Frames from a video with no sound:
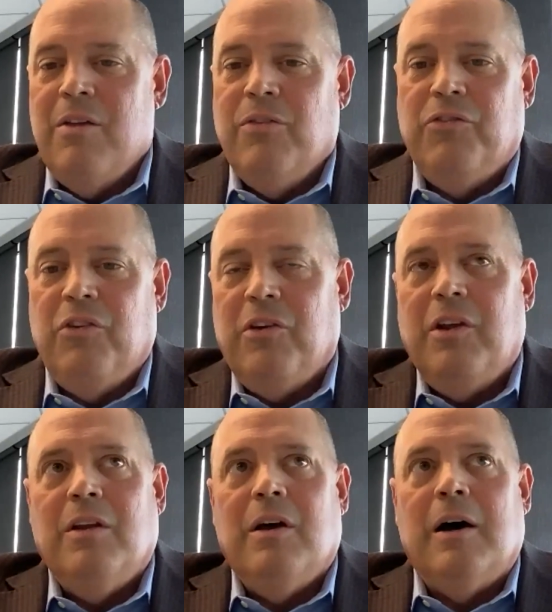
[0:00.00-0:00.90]
this
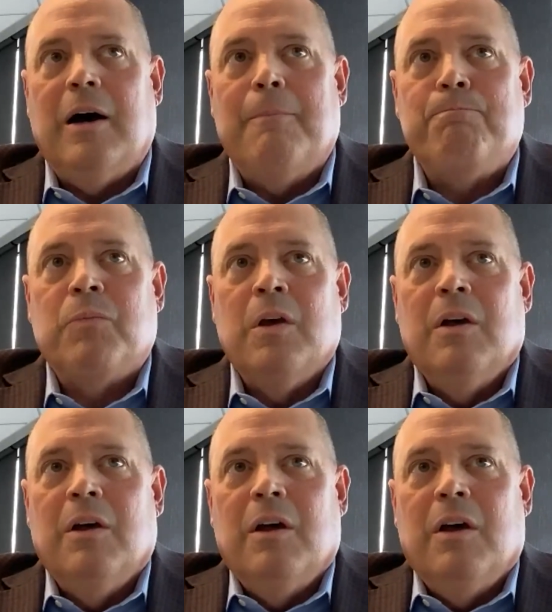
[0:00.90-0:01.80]
isn't a
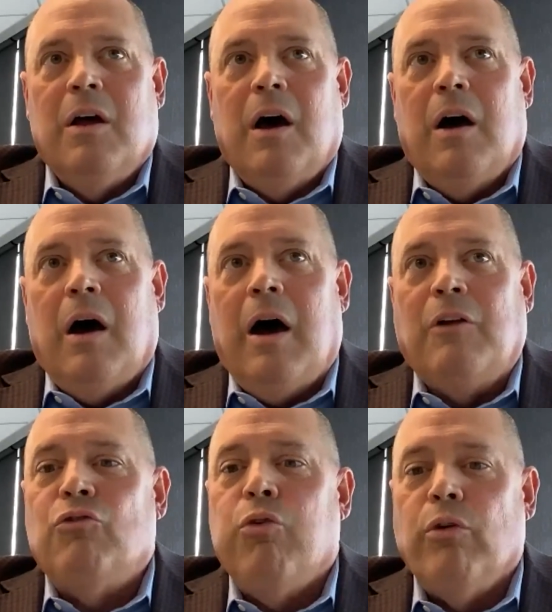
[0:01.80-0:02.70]

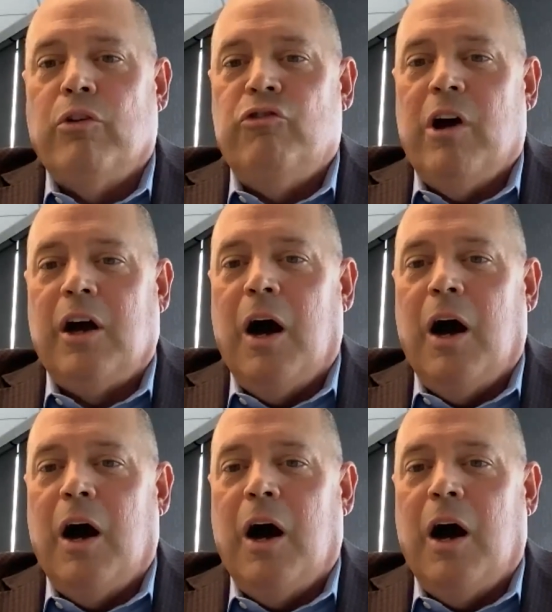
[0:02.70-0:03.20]
tool to check